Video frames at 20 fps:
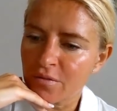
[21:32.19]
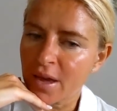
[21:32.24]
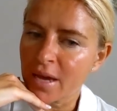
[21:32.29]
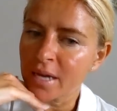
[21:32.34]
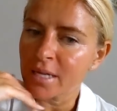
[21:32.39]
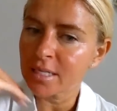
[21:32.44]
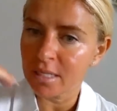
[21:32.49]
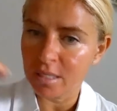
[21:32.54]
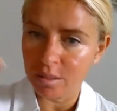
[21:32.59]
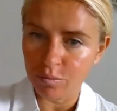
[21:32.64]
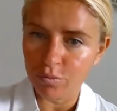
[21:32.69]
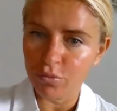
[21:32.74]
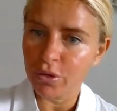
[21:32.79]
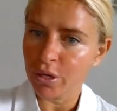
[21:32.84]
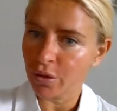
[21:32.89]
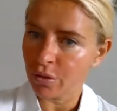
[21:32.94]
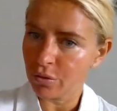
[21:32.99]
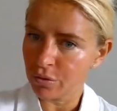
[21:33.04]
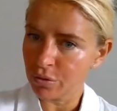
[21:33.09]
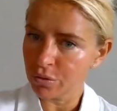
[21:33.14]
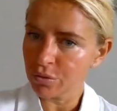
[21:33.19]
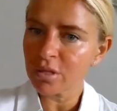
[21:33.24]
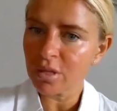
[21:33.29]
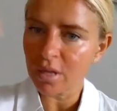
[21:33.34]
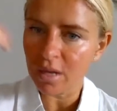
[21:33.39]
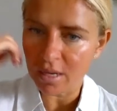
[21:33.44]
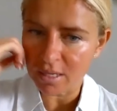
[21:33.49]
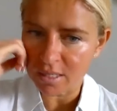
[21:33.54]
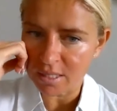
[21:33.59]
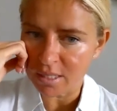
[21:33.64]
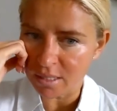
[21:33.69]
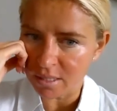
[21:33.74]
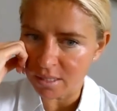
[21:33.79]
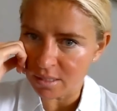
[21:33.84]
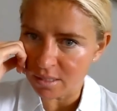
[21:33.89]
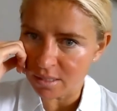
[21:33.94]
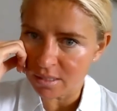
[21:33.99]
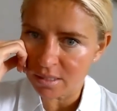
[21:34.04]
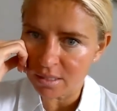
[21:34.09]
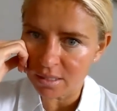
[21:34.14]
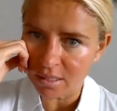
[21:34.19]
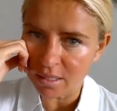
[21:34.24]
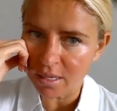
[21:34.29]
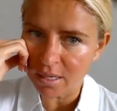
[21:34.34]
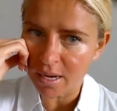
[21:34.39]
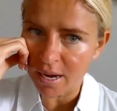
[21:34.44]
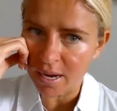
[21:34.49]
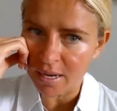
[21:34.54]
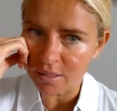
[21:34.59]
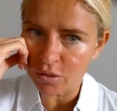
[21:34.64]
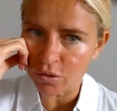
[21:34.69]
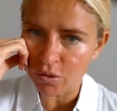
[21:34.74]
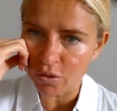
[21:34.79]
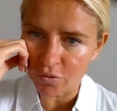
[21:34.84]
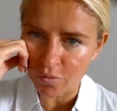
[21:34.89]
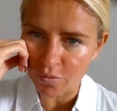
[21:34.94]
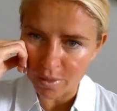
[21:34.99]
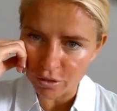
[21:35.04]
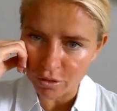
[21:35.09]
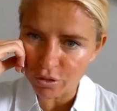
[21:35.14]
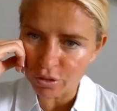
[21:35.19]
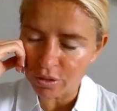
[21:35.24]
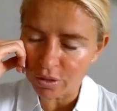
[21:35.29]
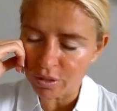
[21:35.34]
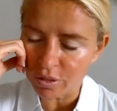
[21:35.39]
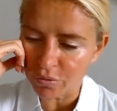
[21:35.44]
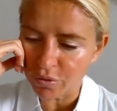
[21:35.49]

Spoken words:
vaccine breakthroughs, as CDC has sort of mentioned,